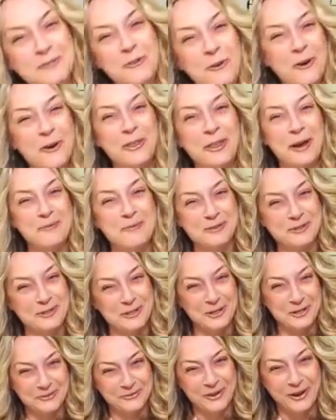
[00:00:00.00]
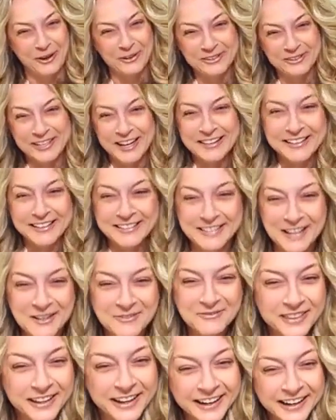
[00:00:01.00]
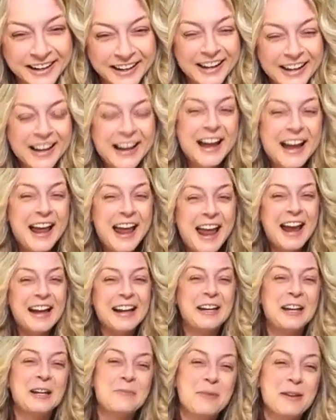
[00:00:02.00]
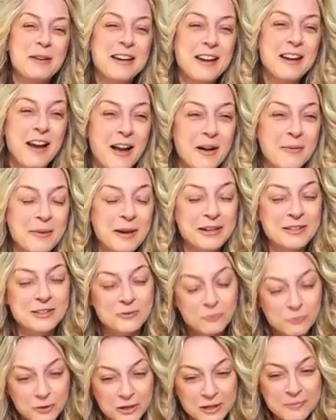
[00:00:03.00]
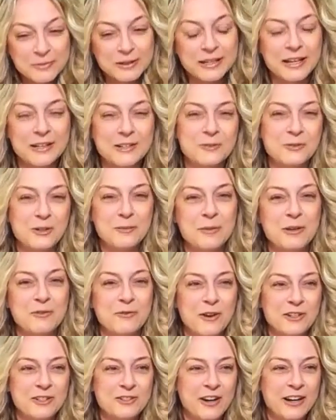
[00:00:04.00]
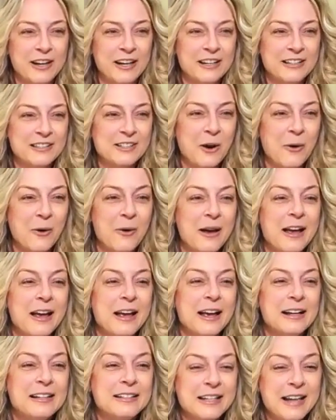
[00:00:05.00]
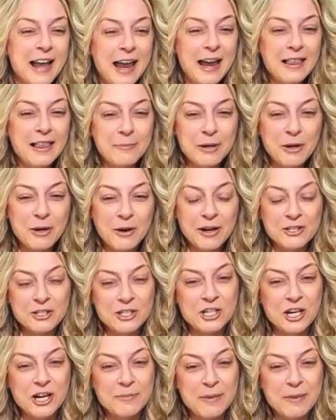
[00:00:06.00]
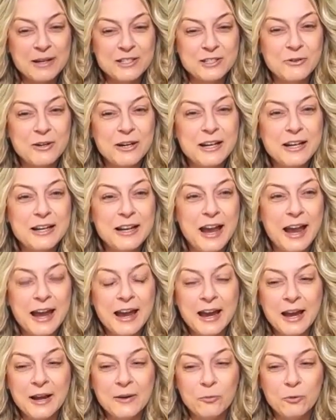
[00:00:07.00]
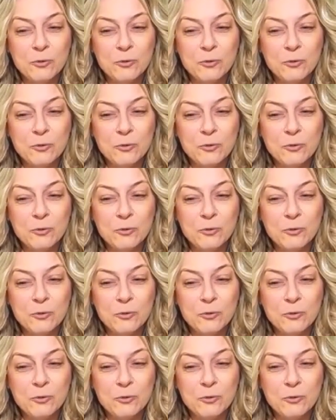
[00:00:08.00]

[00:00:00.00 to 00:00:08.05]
forth. I'm sure you've all done the same thing. And it can be extremely, extremely frustrating. So today, let me go ahead and share my screen, and